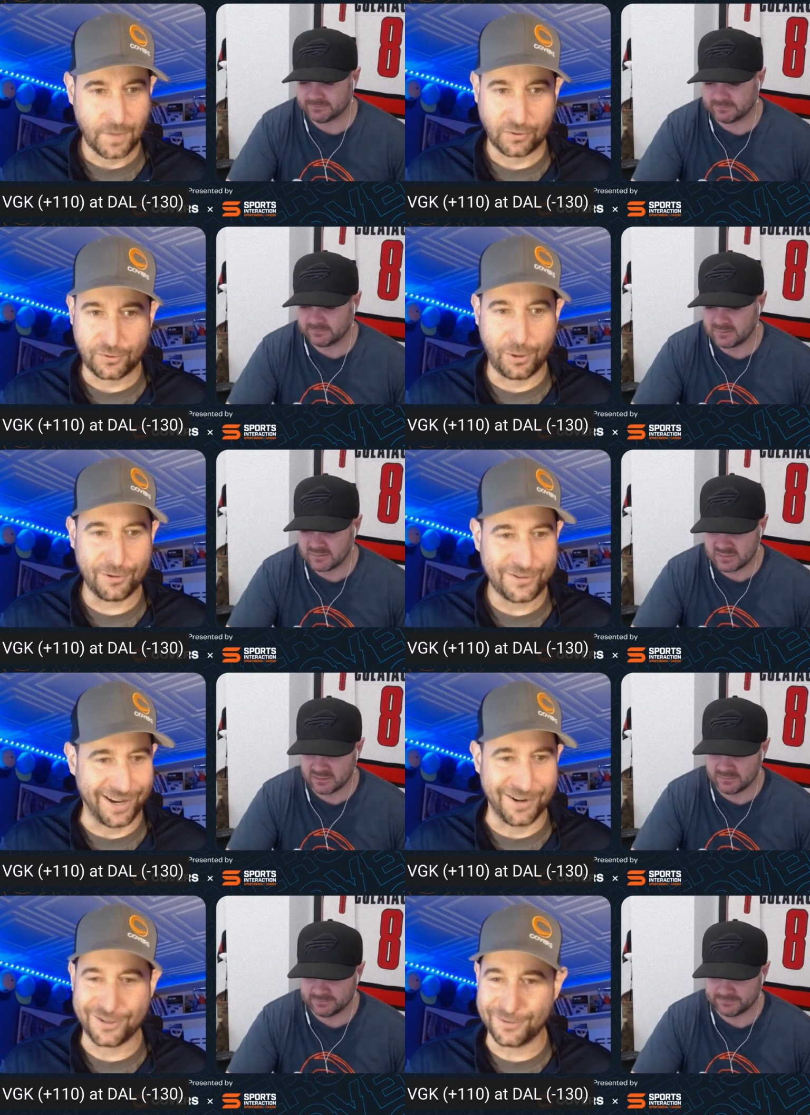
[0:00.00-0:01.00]
Speaker 1: Stuart
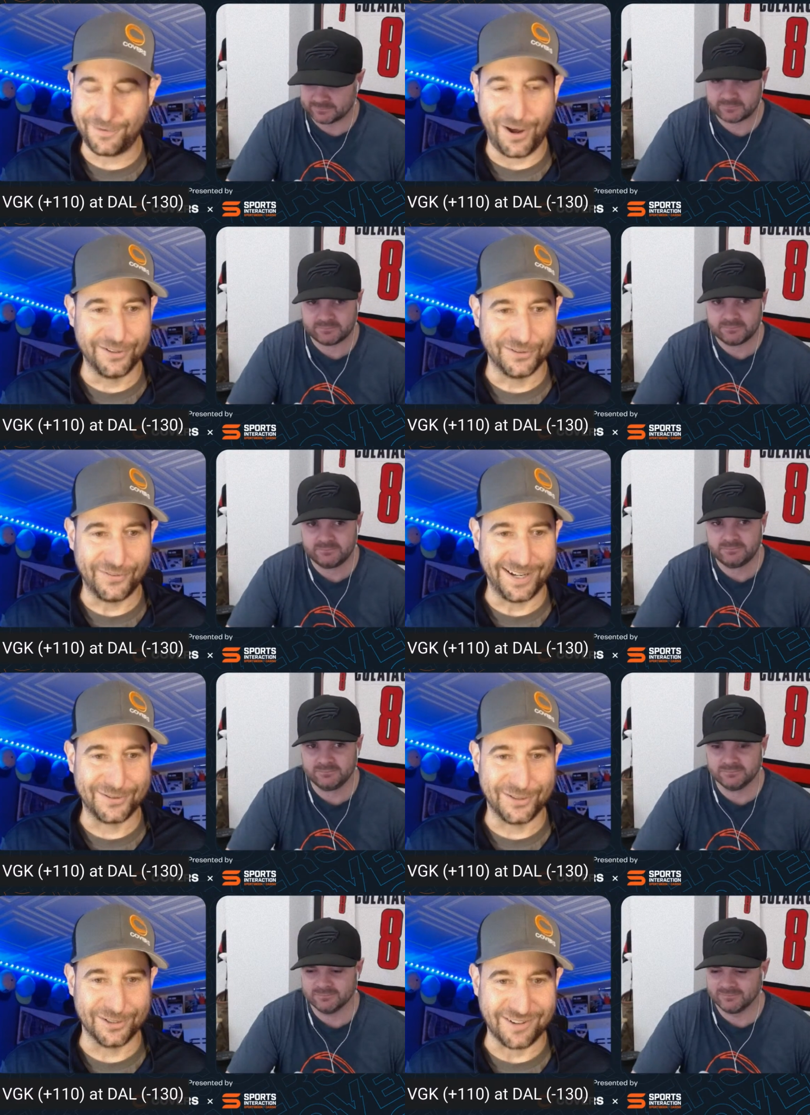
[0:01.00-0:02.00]
Skinner so. could fall on his
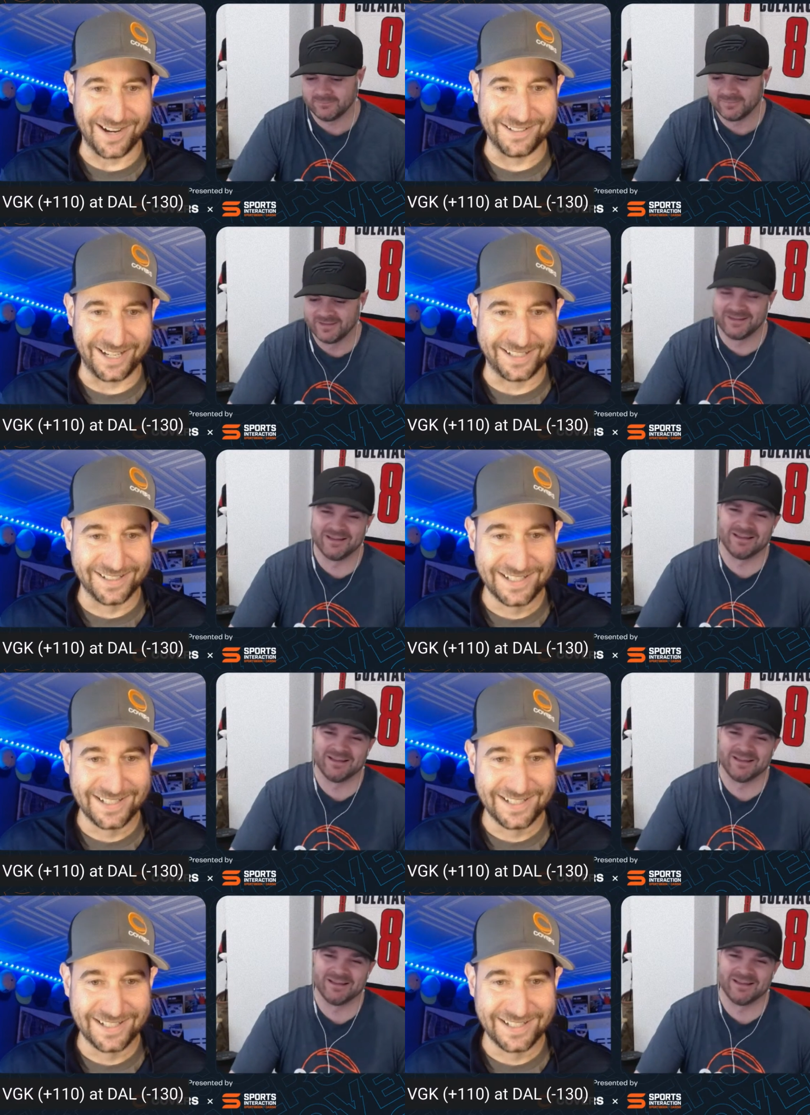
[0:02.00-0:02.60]
face too, right? Like,